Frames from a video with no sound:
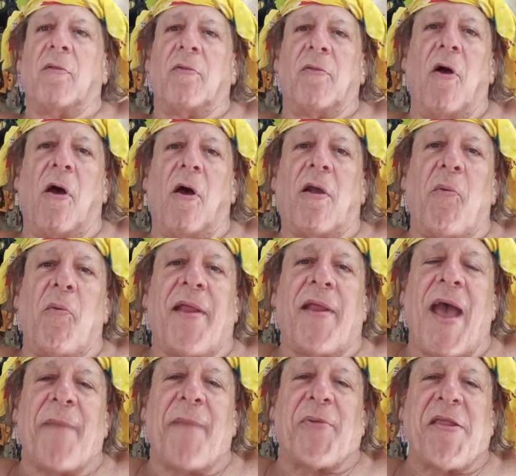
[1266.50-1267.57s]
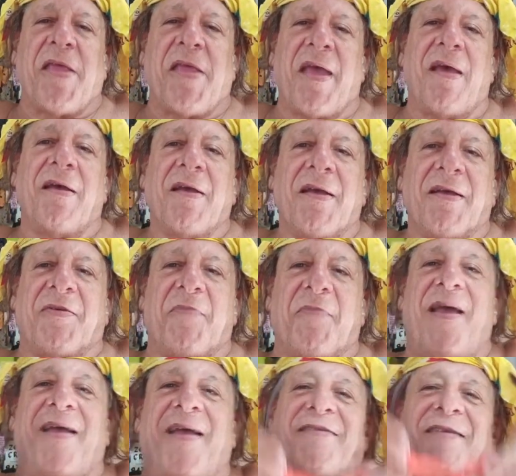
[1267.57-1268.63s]
Look at what happened there to
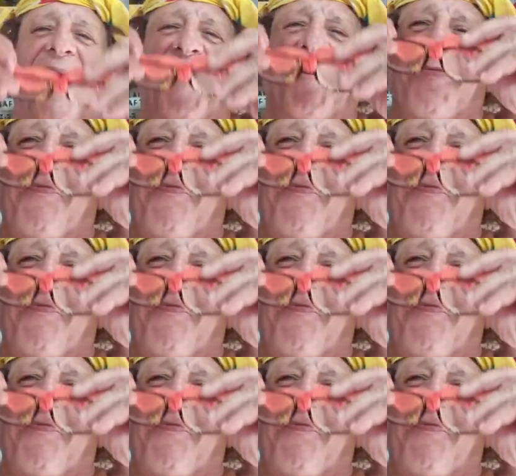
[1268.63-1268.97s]
Bantayan